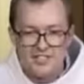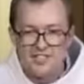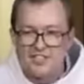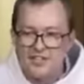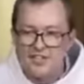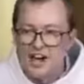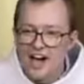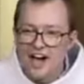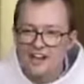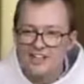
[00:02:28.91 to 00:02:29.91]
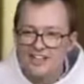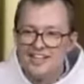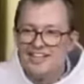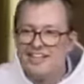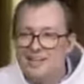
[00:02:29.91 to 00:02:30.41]
Dear God,
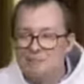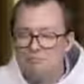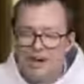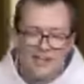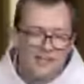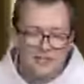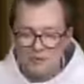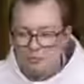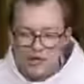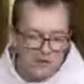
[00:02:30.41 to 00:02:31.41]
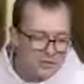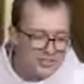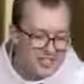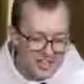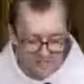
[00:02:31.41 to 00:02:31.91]
keep my little brother
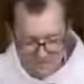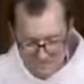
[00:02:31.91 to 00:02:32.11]
safe.